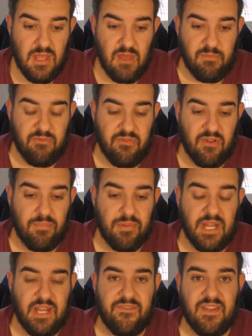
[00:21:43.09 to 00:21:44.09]
I mean, we've got
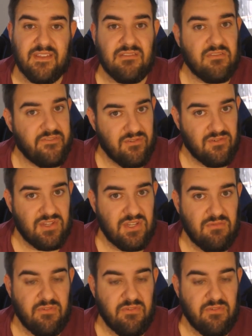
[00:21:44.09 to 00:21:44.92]
plenty of things to look forward to.